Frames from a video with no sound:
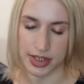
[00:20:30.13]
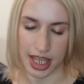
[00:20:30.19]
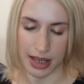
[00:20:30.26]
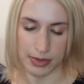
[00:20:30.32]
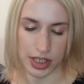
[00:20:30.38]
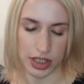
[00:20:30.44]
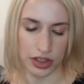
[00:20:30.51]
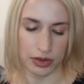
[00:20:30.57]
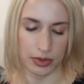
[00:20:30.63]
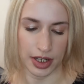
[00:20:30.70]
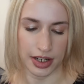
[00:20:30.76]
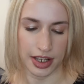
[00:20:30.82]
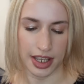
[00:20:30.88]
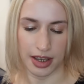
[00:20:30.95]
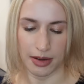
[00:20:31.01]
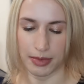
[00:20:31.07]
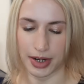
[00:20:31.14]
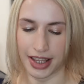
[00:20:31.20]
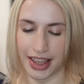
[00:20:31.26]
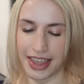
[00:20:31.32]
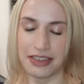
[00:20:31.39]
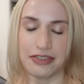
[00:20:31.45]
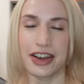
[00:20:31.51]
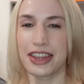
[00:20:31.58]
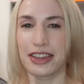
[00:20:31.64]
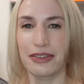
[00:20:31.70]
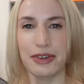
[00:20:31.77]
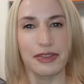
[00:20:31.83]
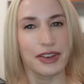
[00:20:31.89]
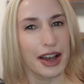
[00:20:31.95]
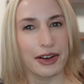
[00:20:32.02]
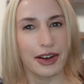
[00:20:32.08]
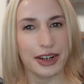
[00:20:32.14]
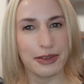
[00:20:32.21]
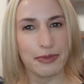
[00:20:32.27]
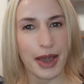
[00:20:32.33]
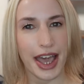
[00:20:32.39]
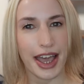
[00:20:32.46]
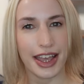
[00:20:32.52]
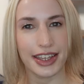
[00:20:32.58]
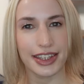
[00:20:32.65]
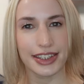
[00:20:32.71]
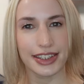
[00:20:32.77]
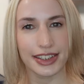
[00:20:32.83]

same as the other one. But I like the fact that we've now got a pair.